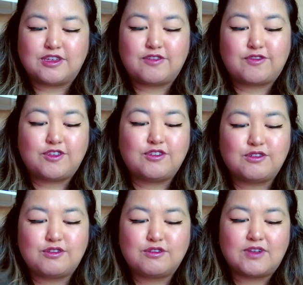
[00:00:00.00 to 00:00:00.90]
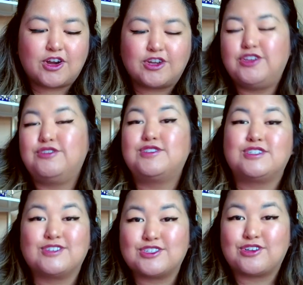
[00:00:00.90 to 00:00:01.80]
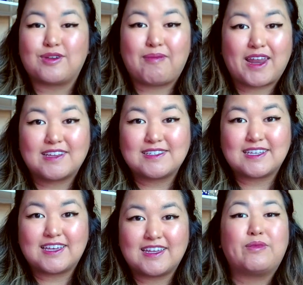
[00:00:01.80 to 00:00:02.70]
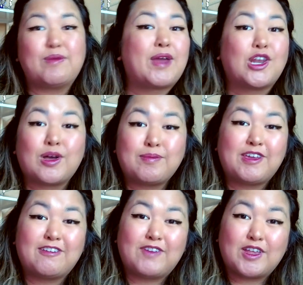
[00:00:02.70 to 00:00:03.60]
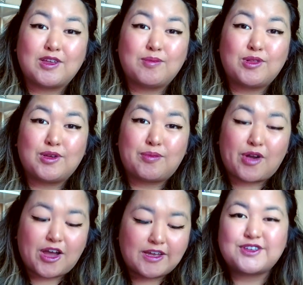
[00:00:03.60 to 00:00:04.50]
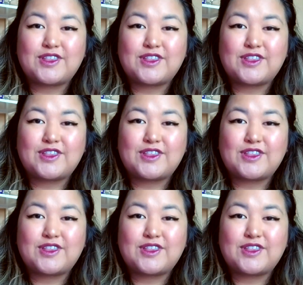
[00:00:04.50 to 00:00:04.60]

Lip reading: If you are used to a certain medicine, it might not be available abroad.